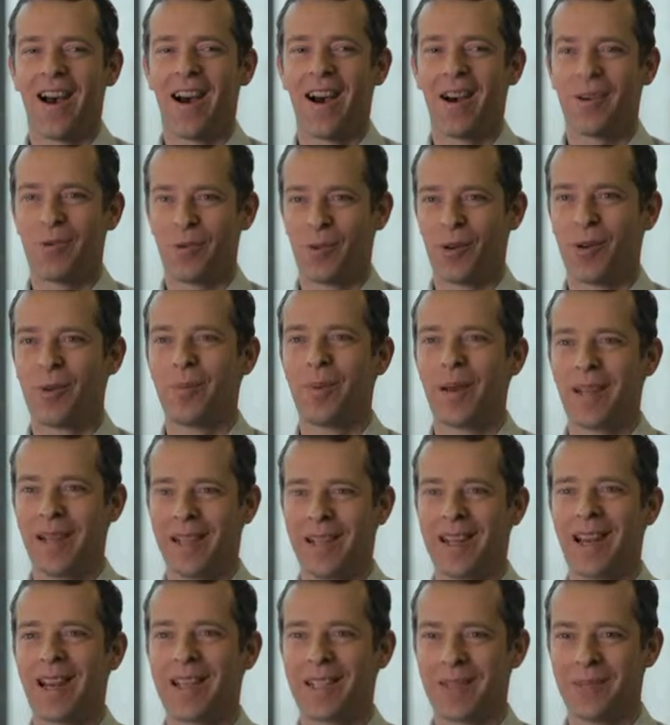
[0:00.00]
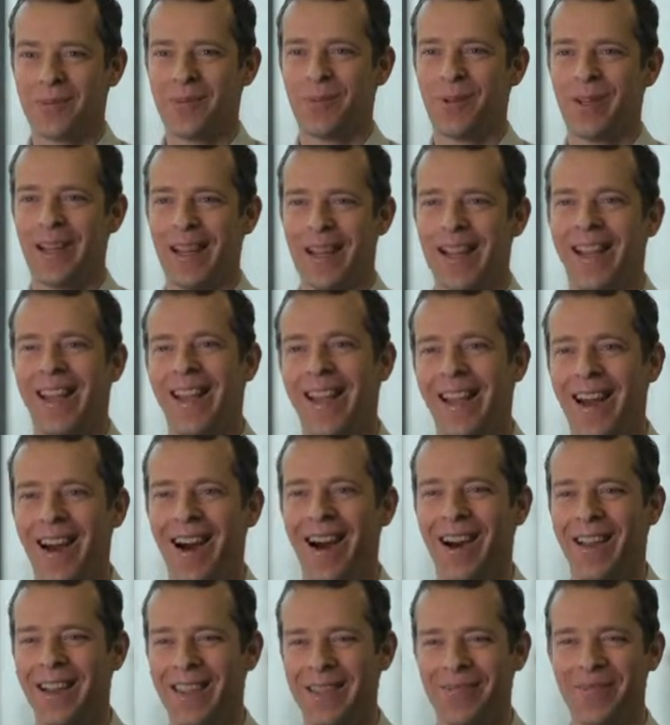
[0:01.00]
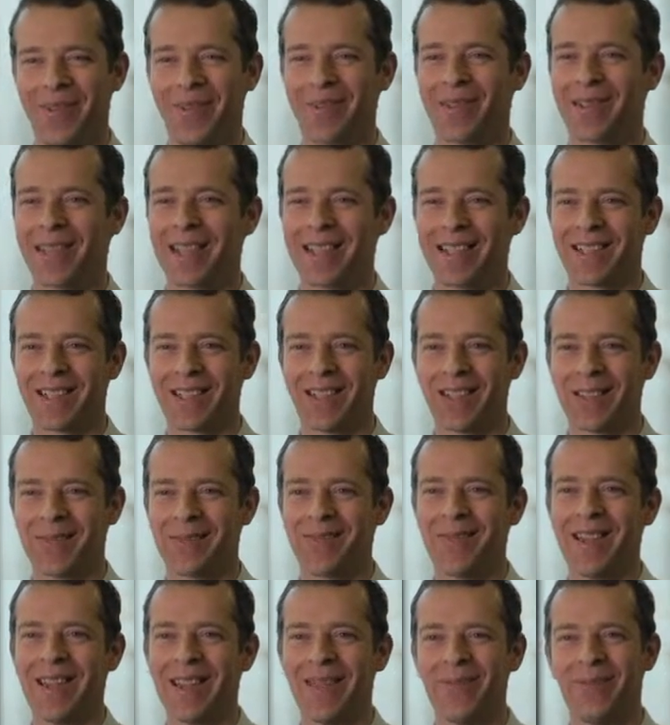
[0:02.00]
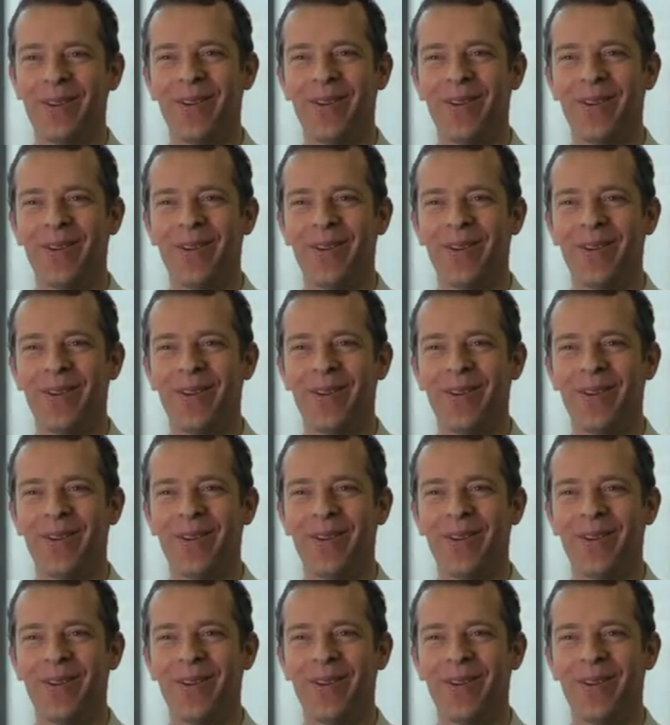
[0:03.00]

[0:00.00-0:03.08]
I'd want to play at Glastonbury. I think maybe that's just me,